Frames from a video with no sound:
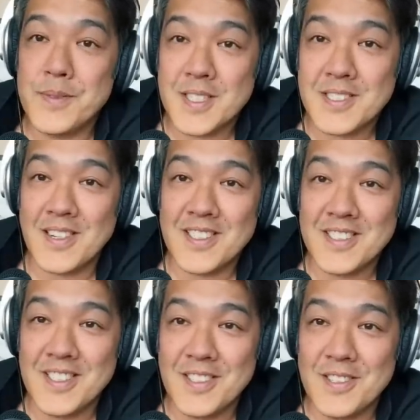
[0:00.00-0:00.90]
decide
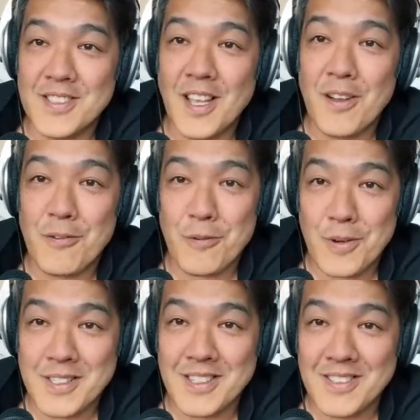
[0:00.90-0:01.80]
to use
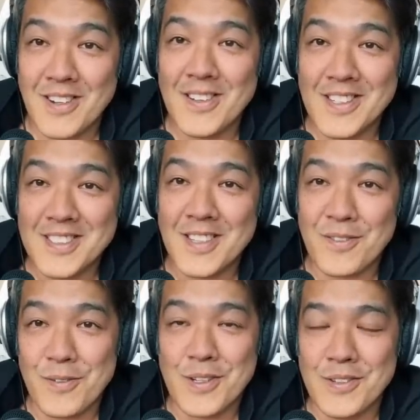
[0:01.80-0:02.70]
retinol instead
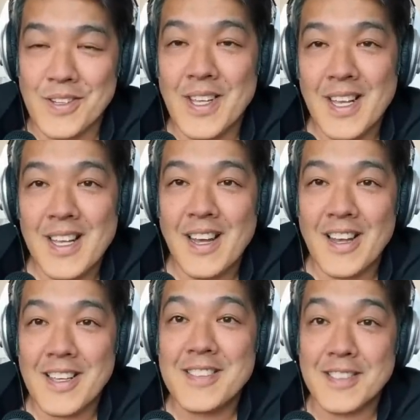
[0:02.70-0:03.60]
of retinoid?
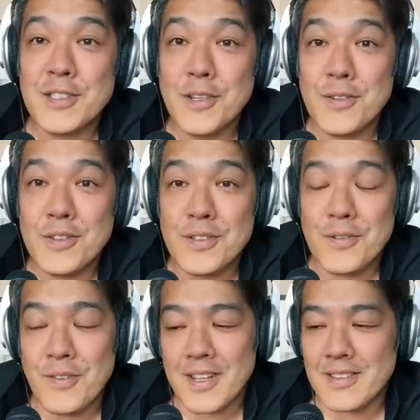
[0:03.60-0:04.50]
I guess there's two
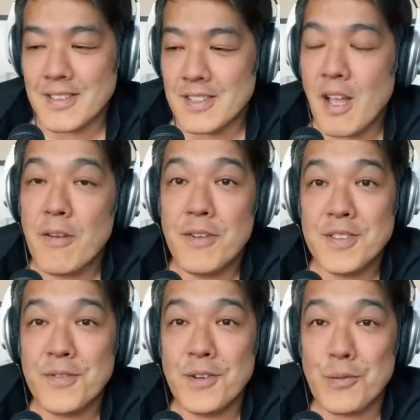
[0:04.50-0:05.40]
factors.
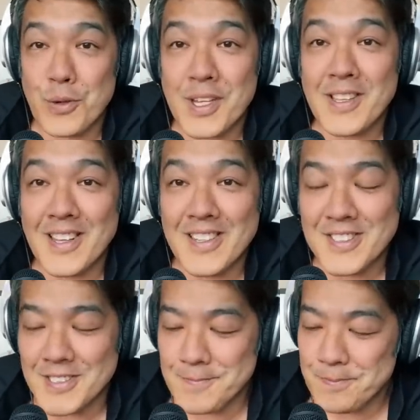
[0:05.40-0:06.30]
First of all,
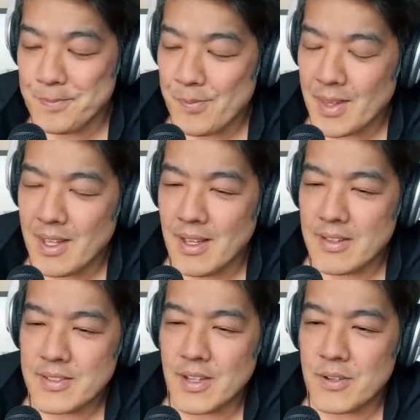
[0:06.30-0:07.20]
regulation.
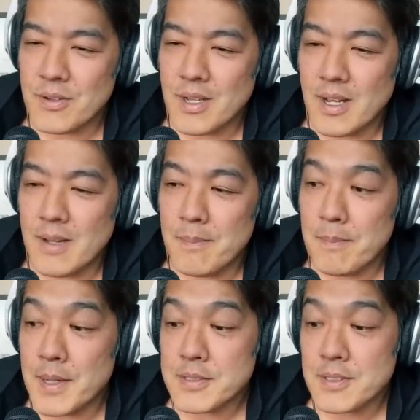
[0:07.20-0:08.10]
So
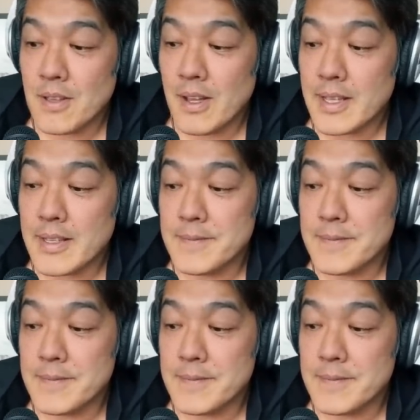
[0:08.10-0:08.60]
much like